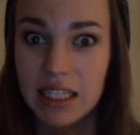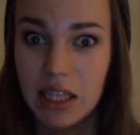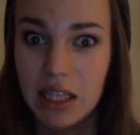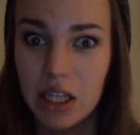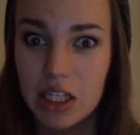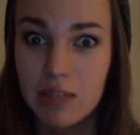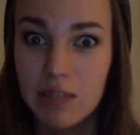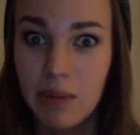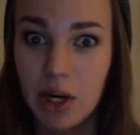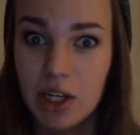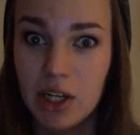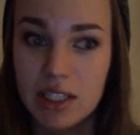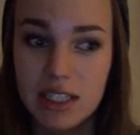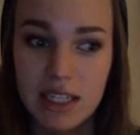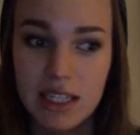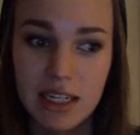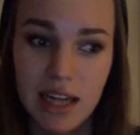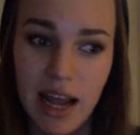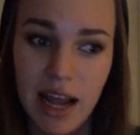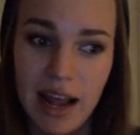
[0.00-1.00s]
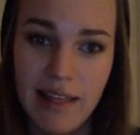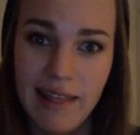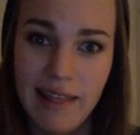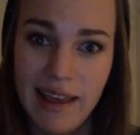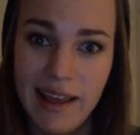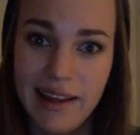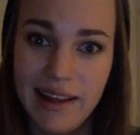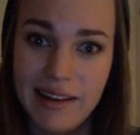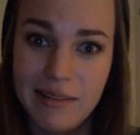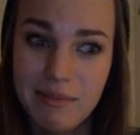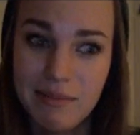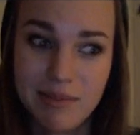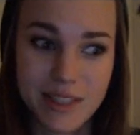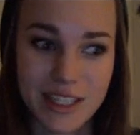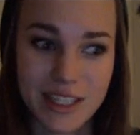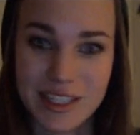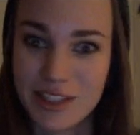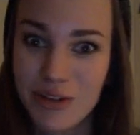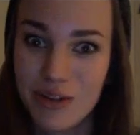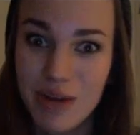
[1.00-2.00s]
this person, and then
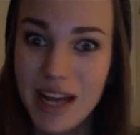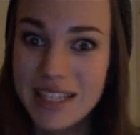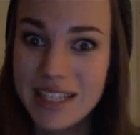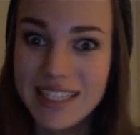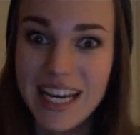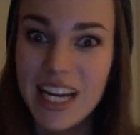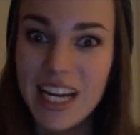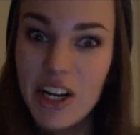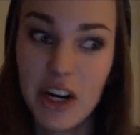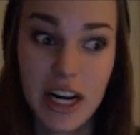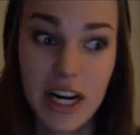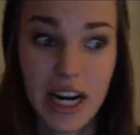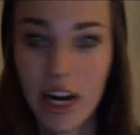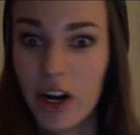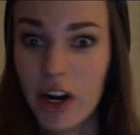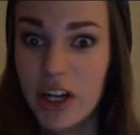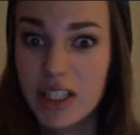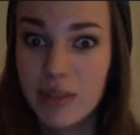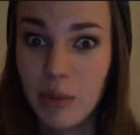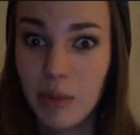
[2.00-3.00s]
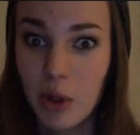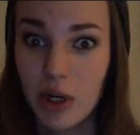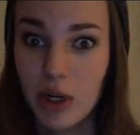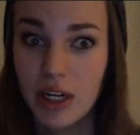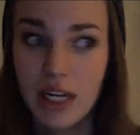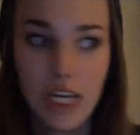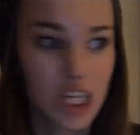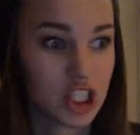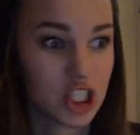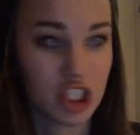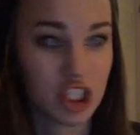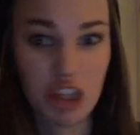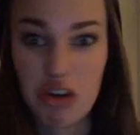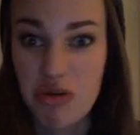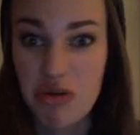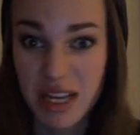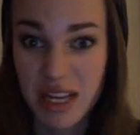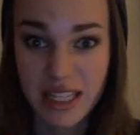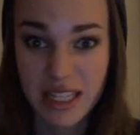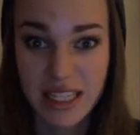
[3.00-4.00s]
since you got tighter, it hurts more. So
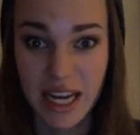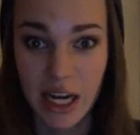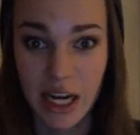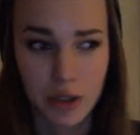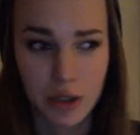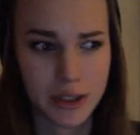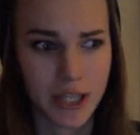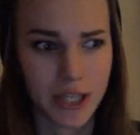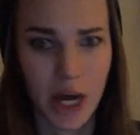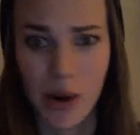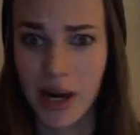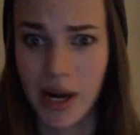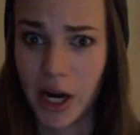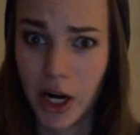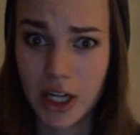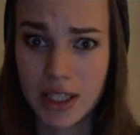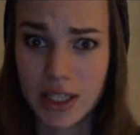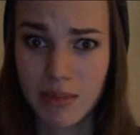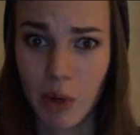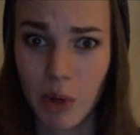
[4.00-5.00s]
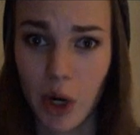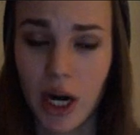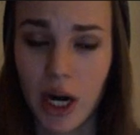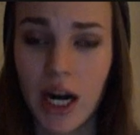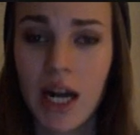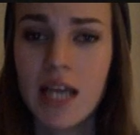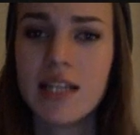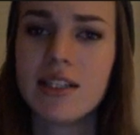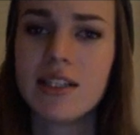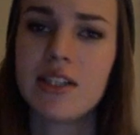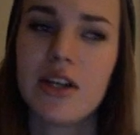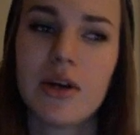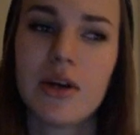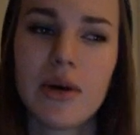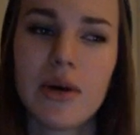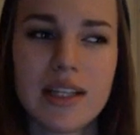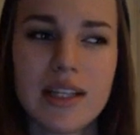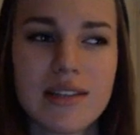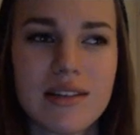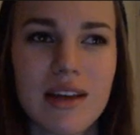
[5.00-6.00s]
you get tighter, so it hurts more.
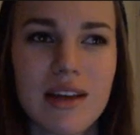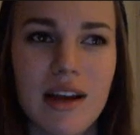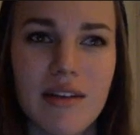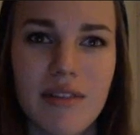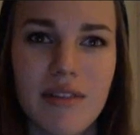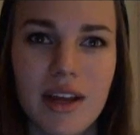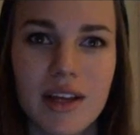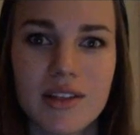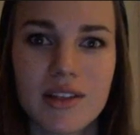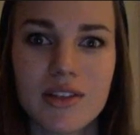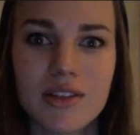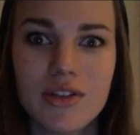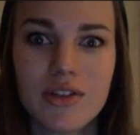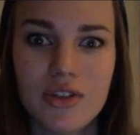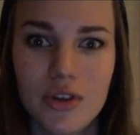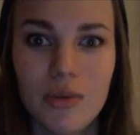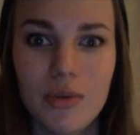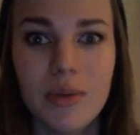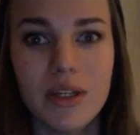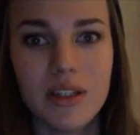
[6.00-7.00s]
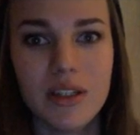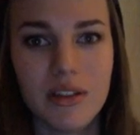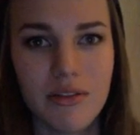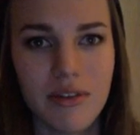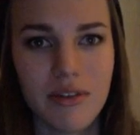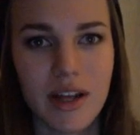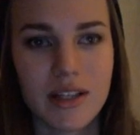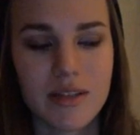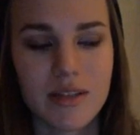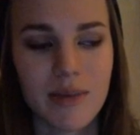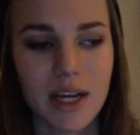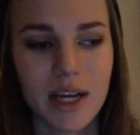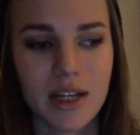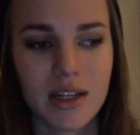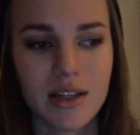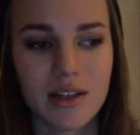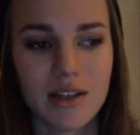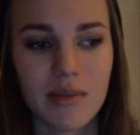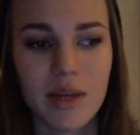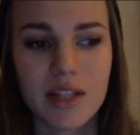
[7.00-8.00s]
So it's kind of like a stupid defense
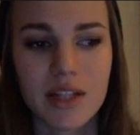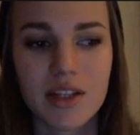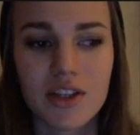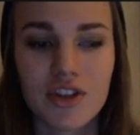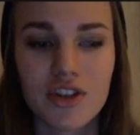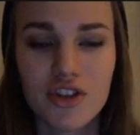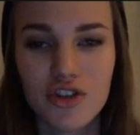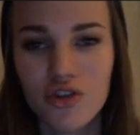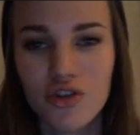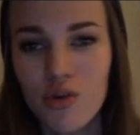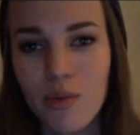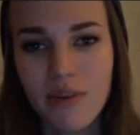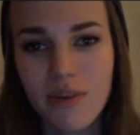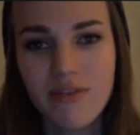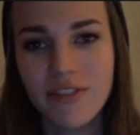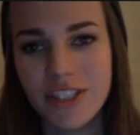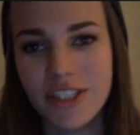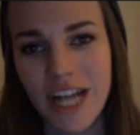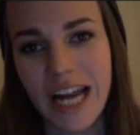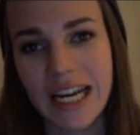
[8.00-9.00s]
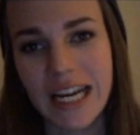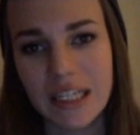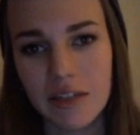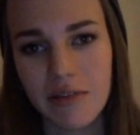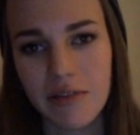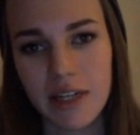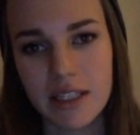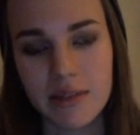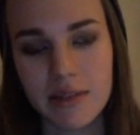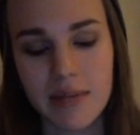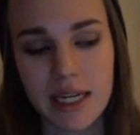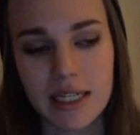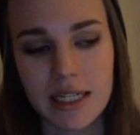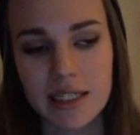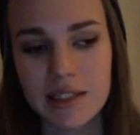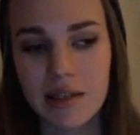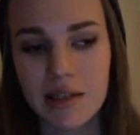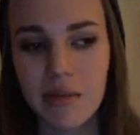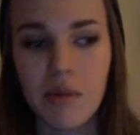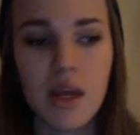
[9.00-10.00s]
mechanism. It's a stupid vagina defense
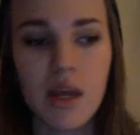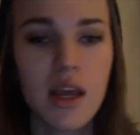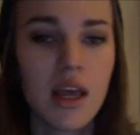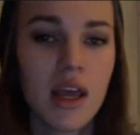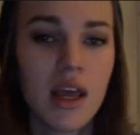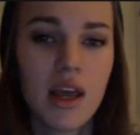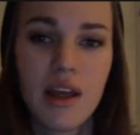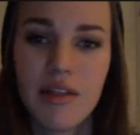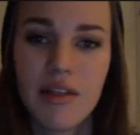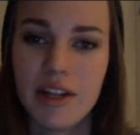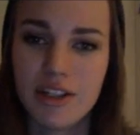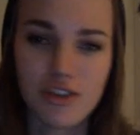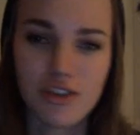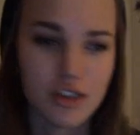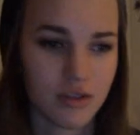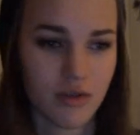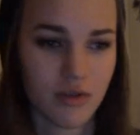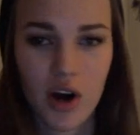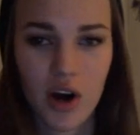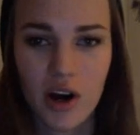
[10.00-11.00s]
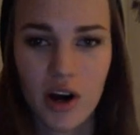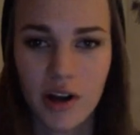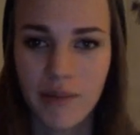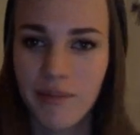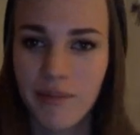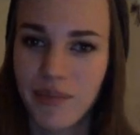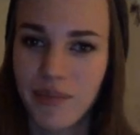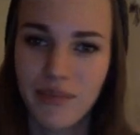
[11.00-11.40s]
mechanism. It's just wrong,